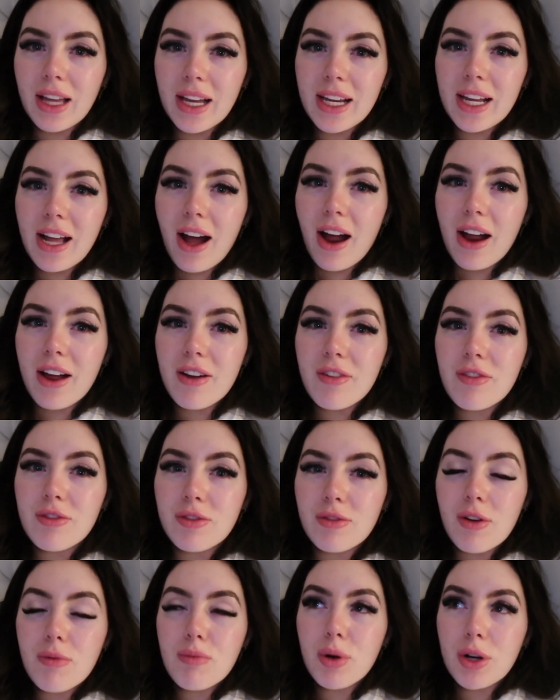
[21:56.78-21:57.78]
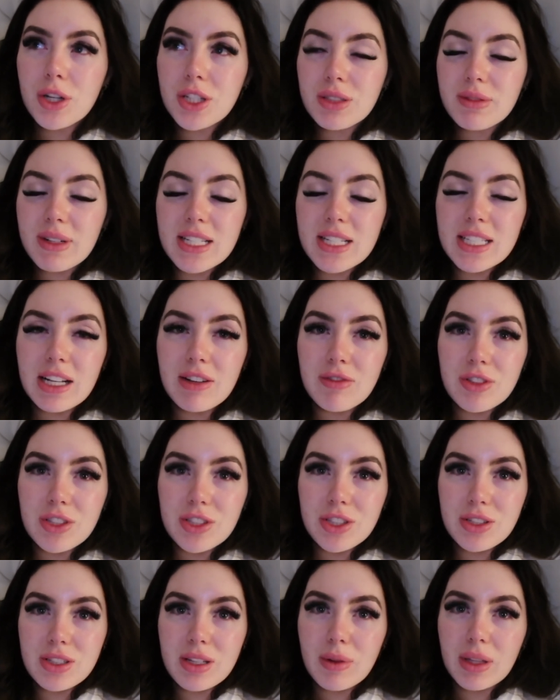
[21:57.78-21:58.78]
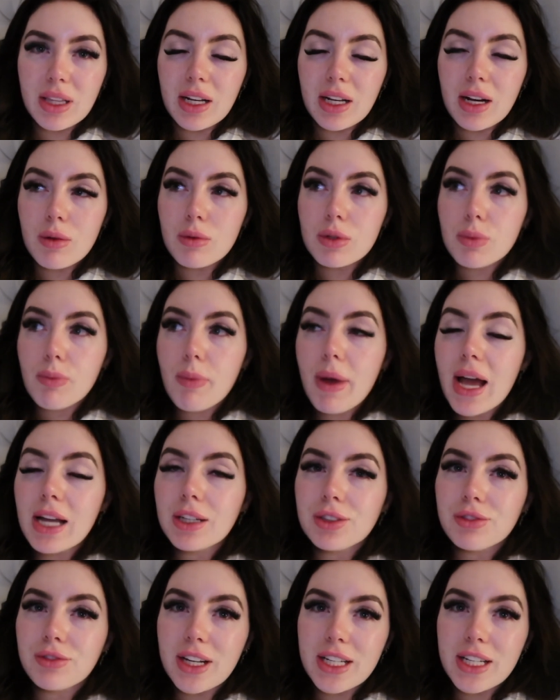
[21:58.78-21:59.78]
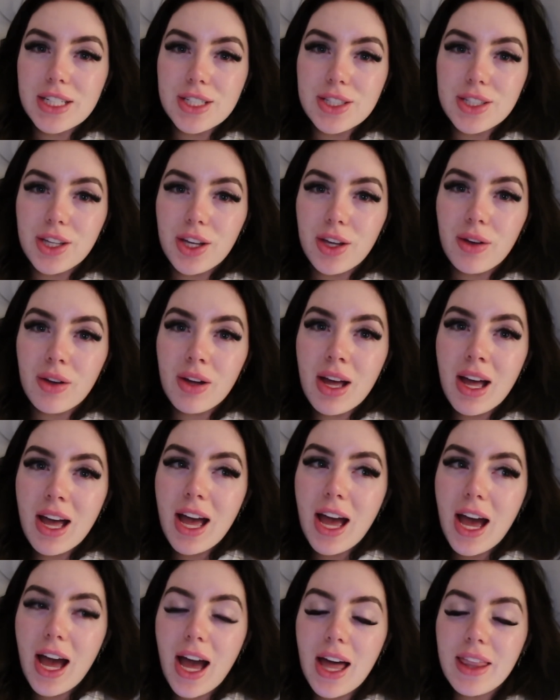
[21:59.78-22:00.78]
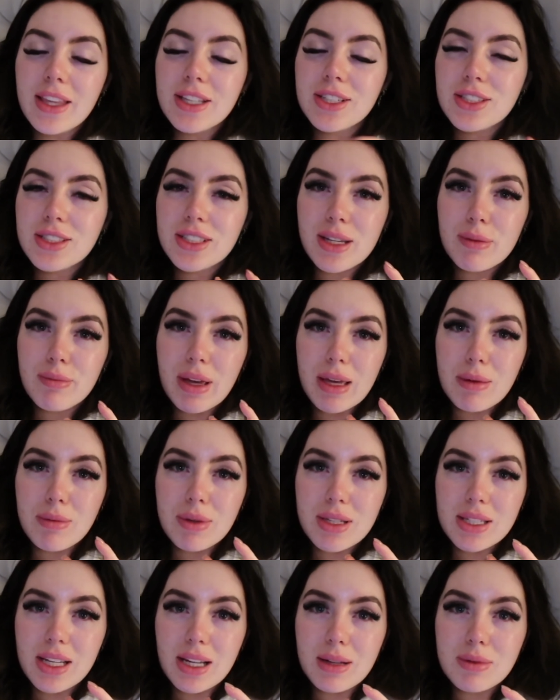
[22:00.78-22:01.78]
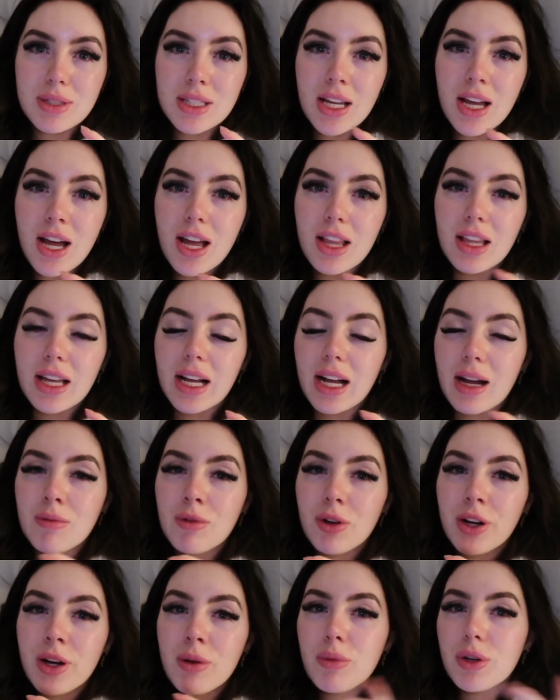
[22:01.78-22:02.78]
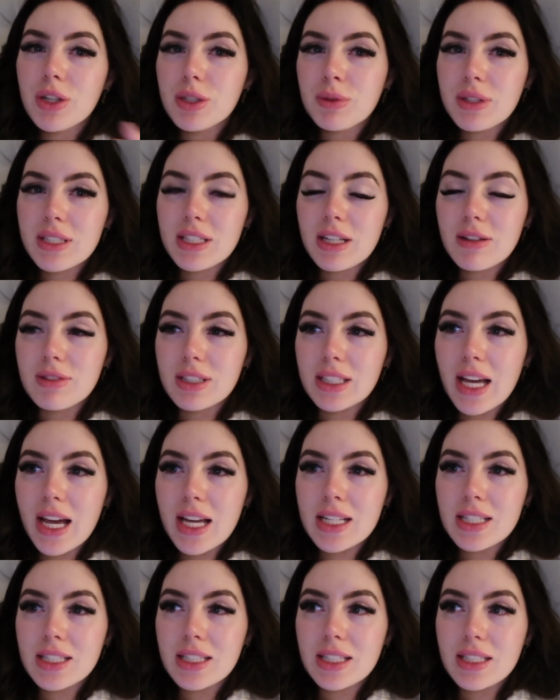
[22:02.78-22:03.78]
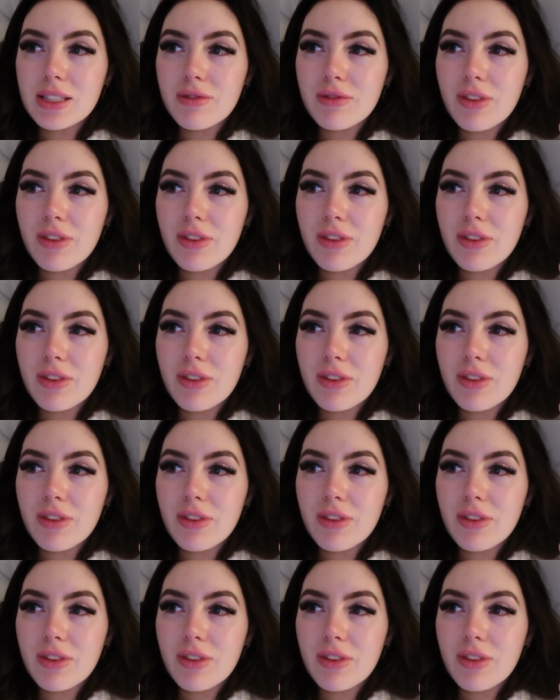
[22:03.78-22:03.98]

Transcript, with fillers: Like I have pushed myself to do something that I was petrified to do and let's just take baby steps. Like I'm not going to push myself to get into this